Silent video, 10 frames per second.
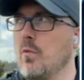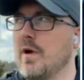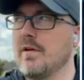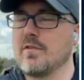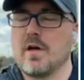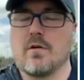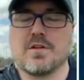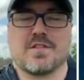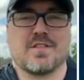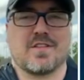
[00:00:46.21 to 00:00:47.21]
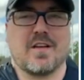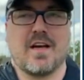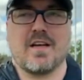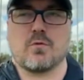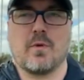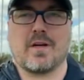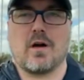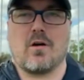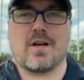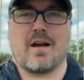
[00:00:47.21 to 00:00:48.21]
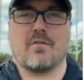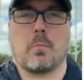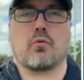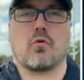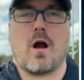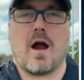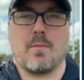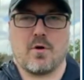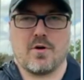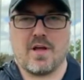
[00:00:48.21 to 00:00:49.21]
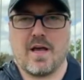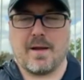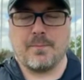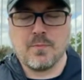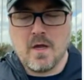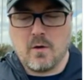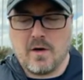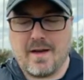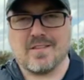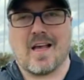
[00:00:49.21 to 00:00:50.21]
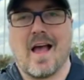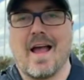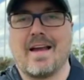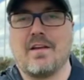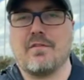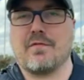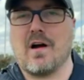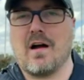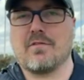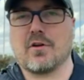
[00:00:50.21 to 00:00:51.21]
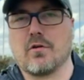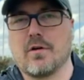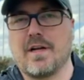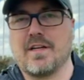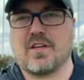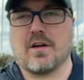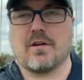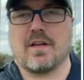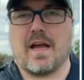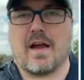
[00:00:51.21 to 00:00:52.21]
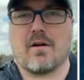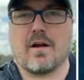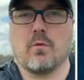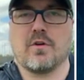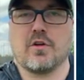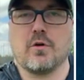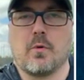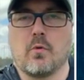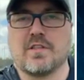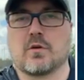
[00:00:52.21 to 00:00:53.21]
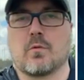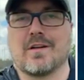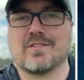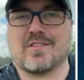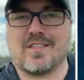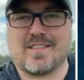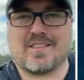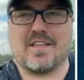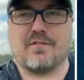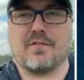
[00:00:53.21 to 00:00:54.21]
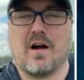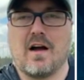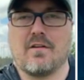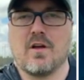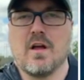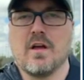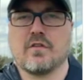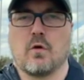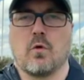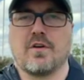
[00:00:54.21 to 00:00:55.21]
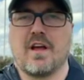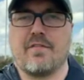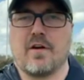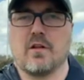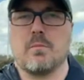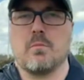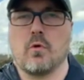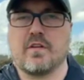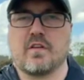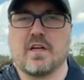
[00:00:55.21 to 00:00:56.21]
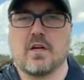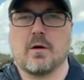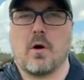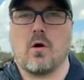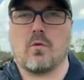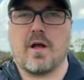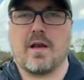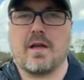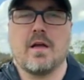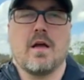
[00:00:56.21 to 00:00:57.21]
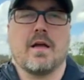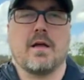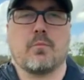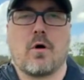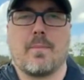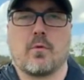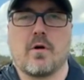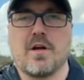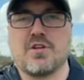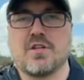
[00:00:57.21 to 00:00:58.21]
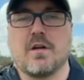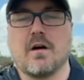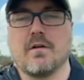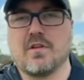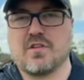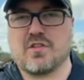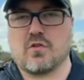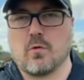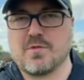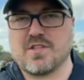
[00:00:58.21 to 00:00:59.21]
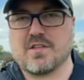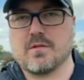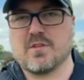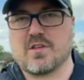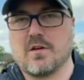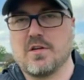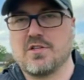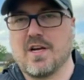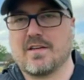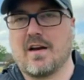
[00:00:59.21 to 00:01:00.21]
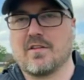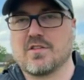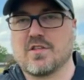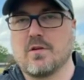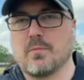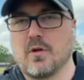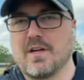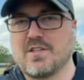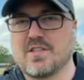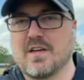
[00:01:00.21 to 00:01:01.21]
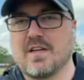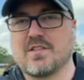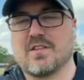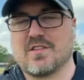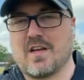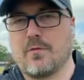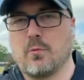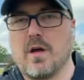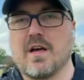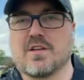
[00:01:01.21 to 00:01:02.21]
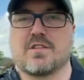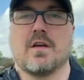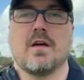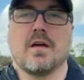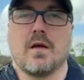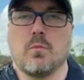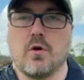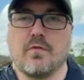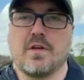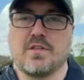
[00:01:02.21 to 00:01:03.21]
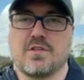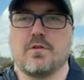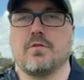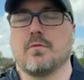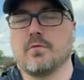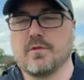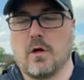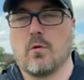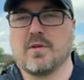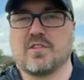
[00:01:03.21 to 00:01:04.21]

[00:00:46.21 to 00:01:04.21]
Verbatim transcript: what we have noticed is today is what we call kind of a primer day. It is 85 degrees here in the area with dew points around 65. So we're definitely moistening up already in preparation of this storm system that's going to eject out of the southern plain states and the southwest and move into the lower